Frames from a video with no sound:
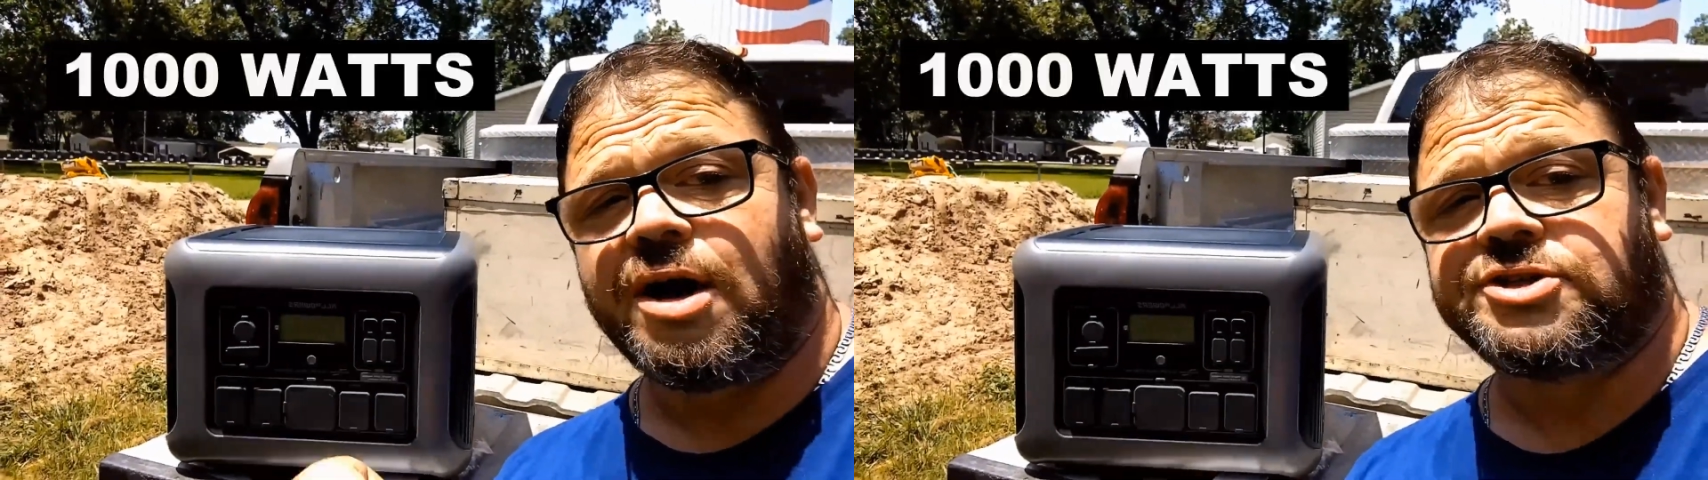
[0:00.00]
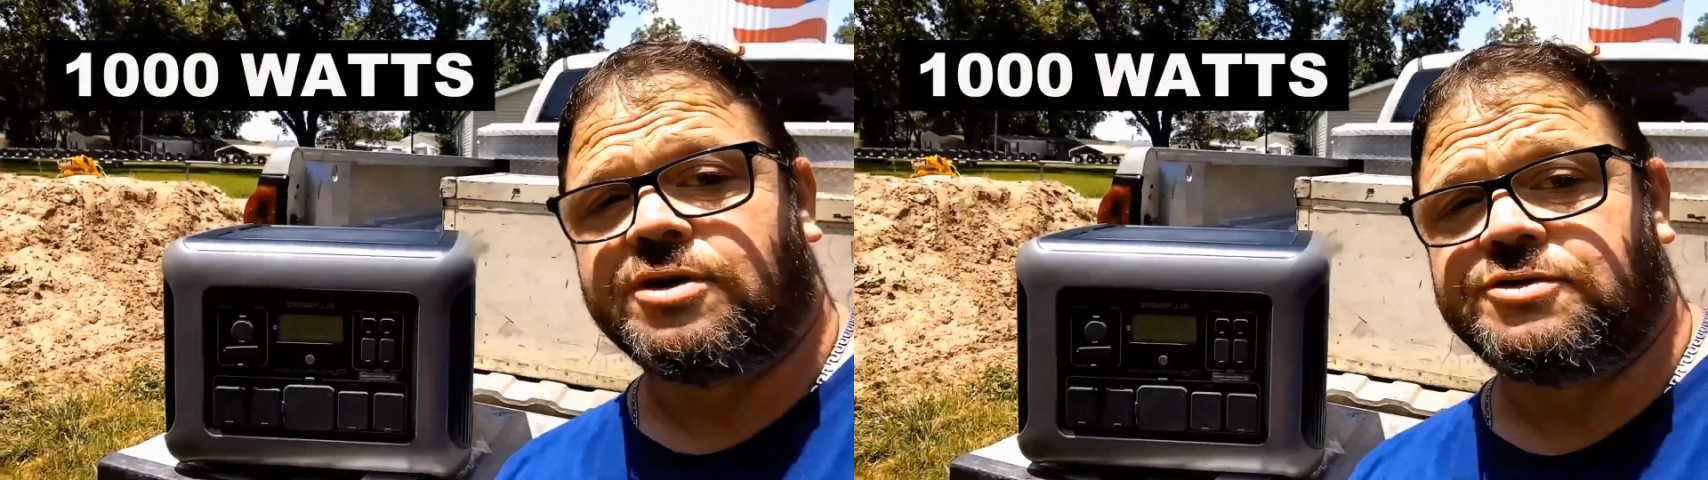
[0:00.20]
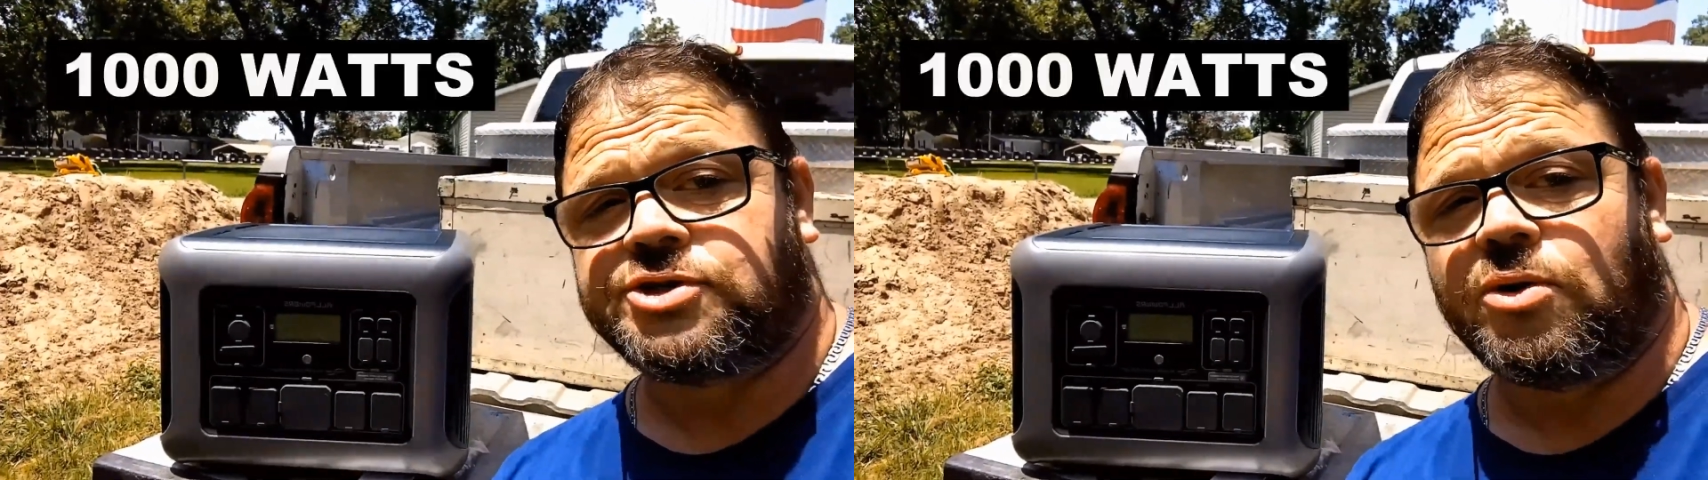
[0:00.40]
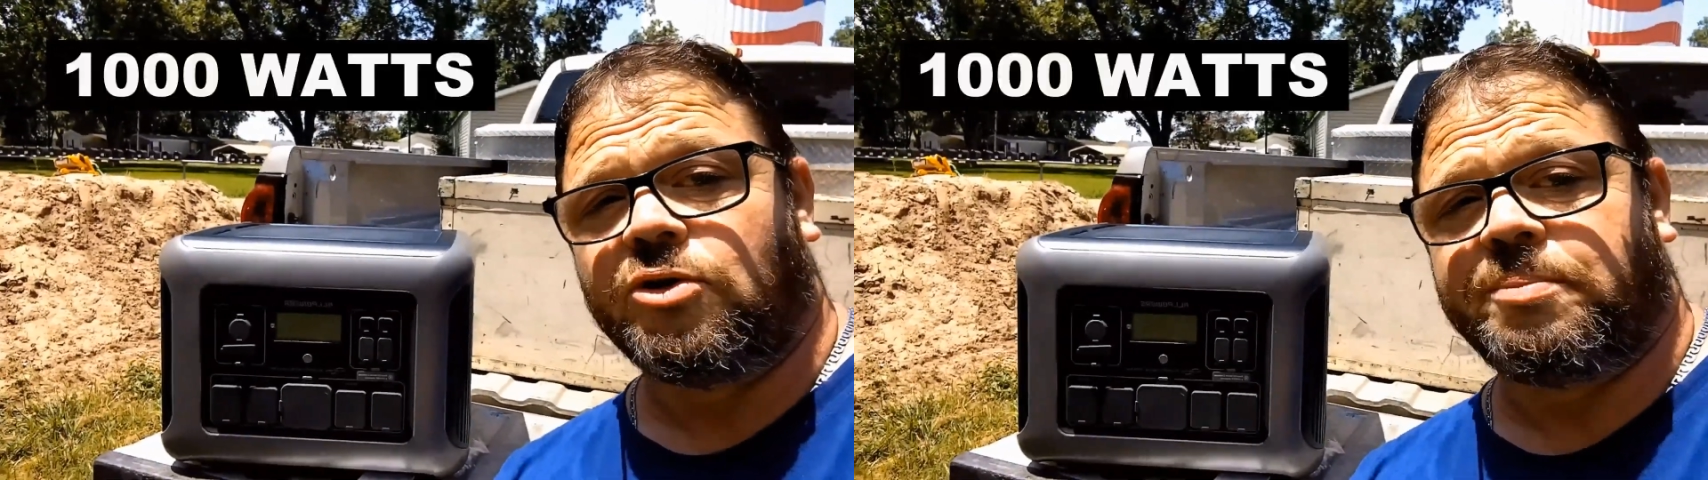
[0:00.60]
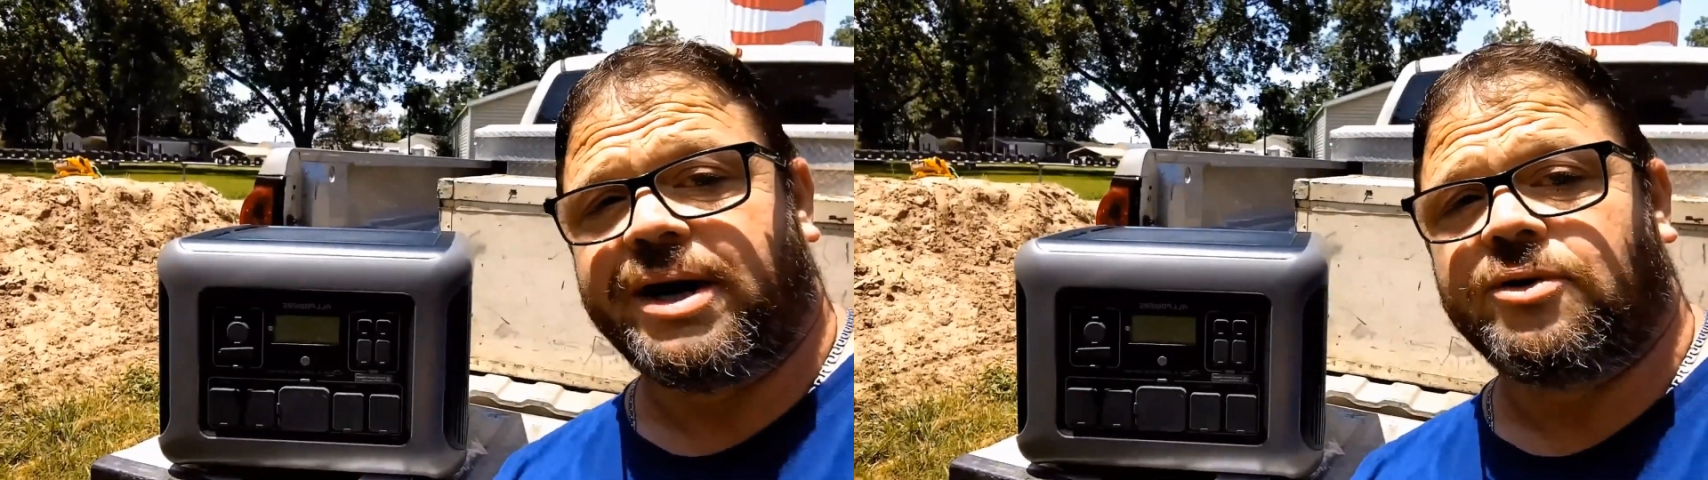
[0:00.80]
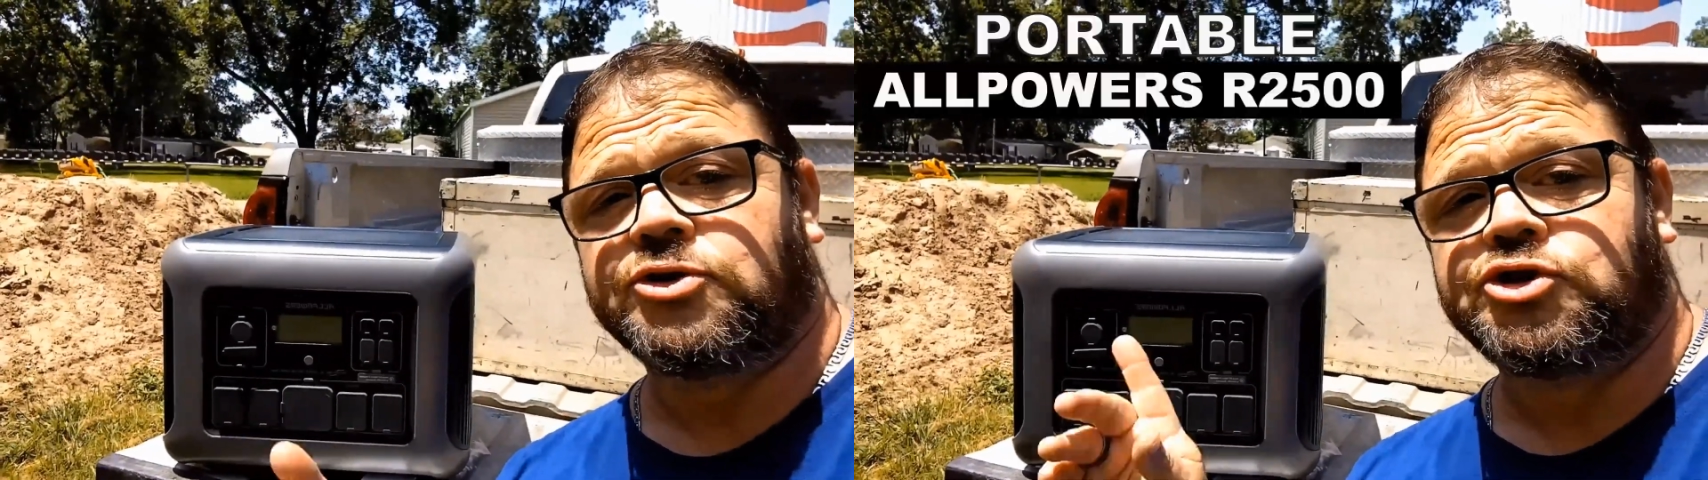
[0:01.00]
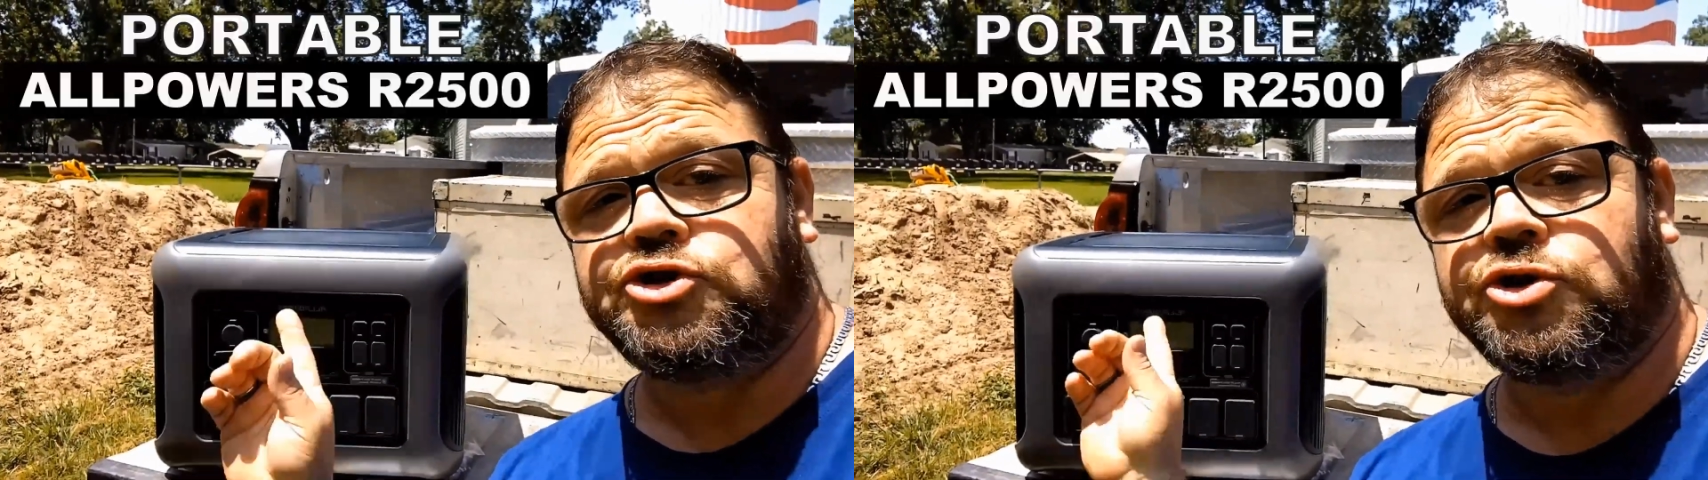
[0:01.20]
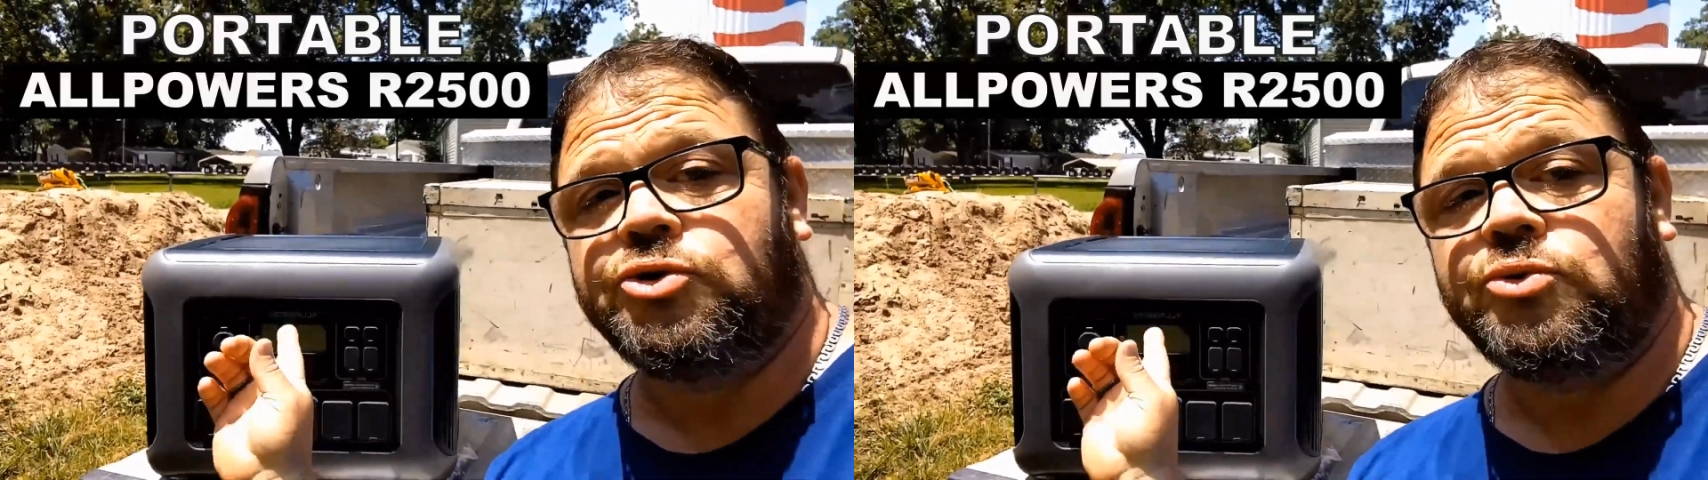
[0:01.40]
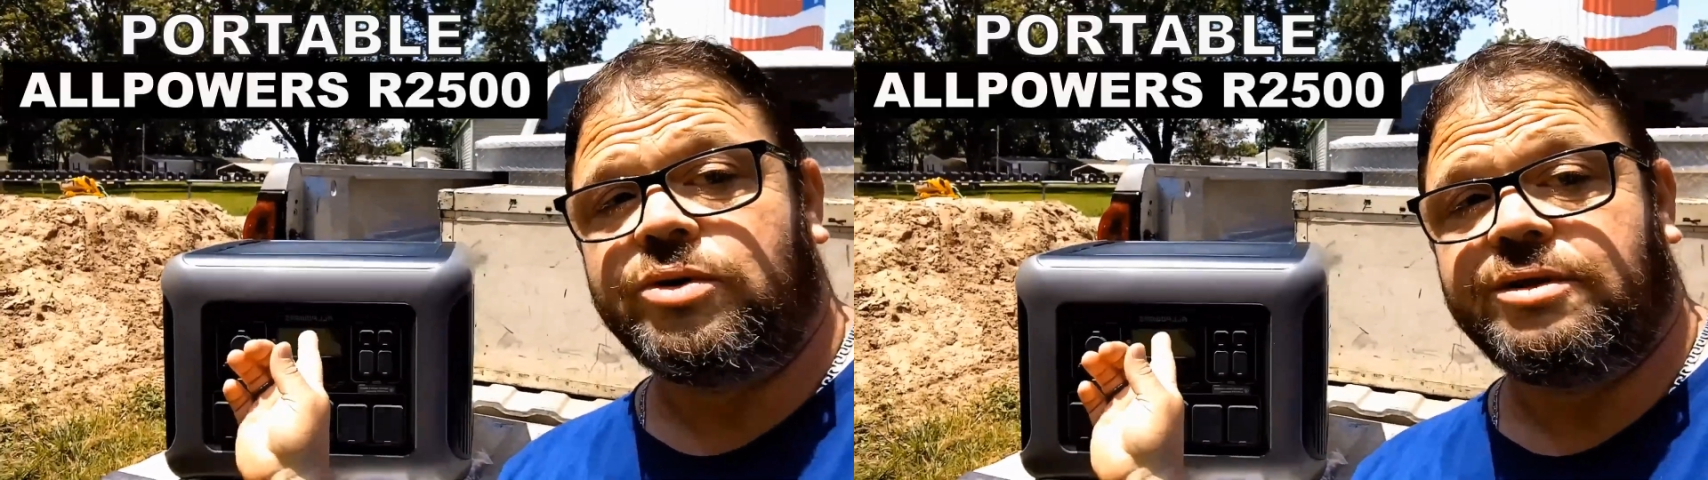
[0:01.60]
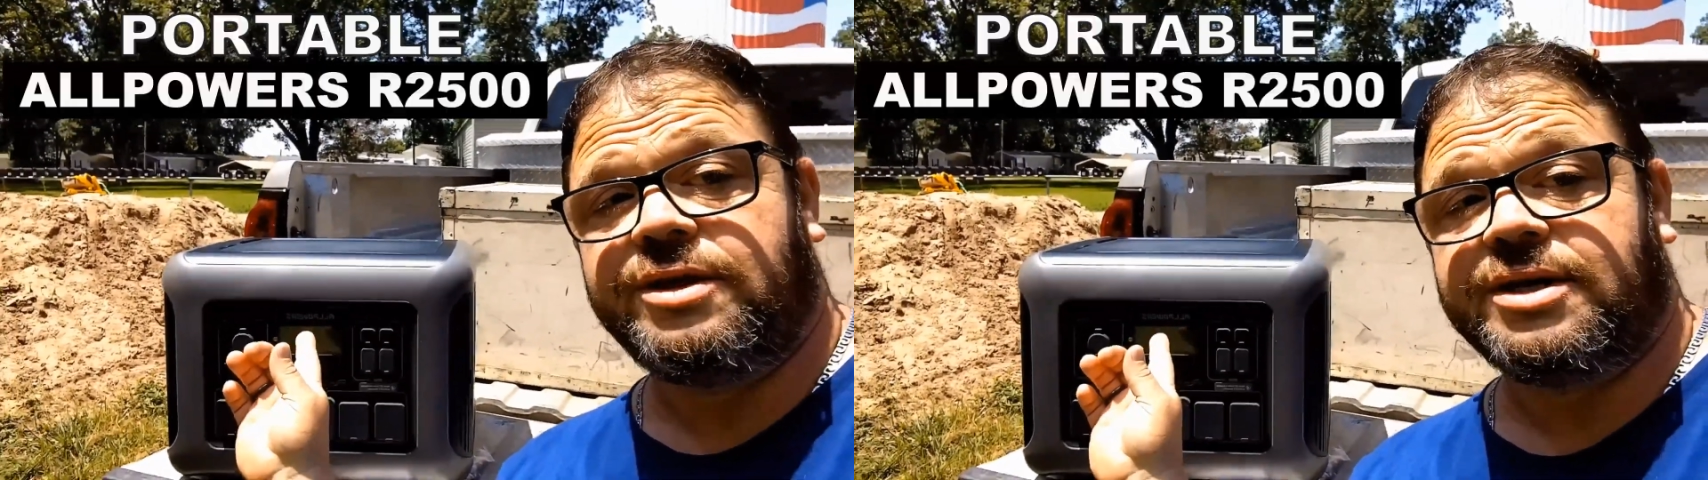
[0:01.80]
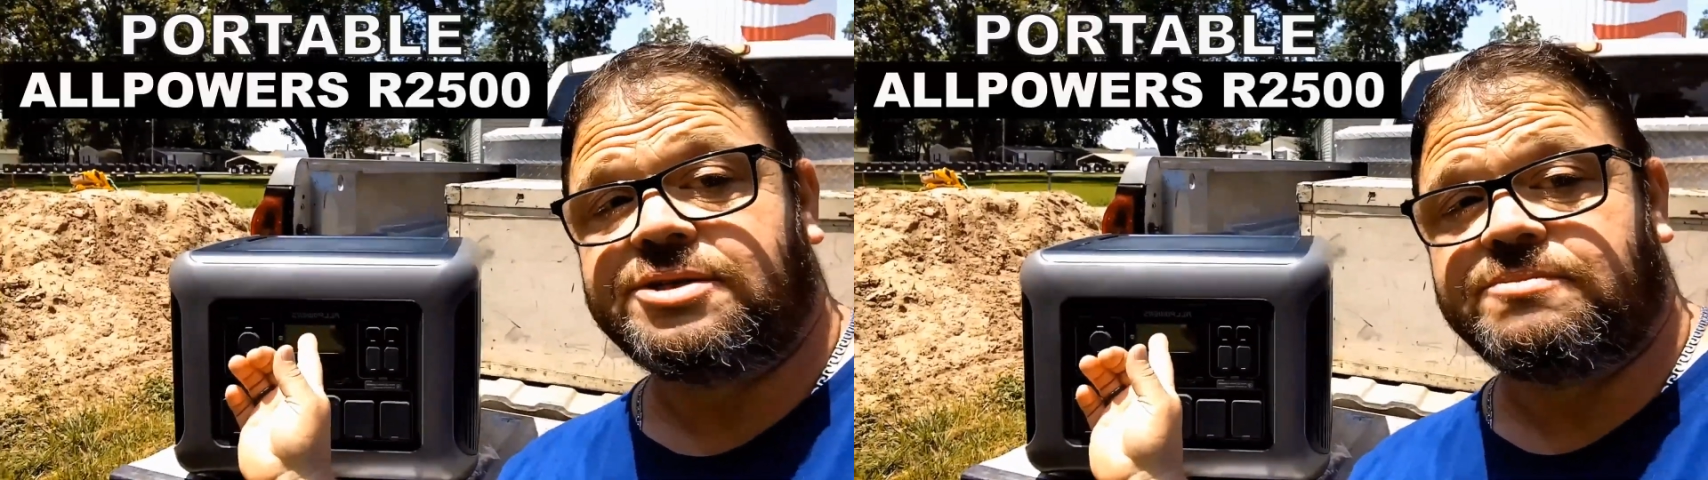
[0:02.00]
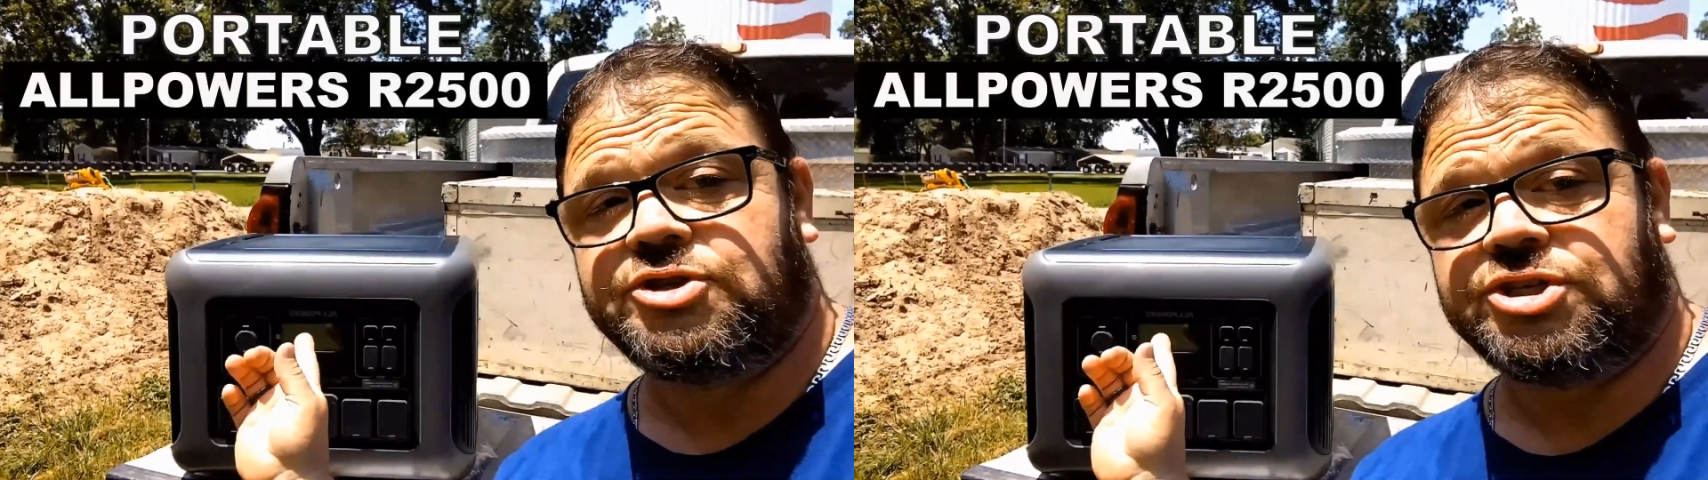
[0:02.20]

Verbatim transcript: watts of solar panels to this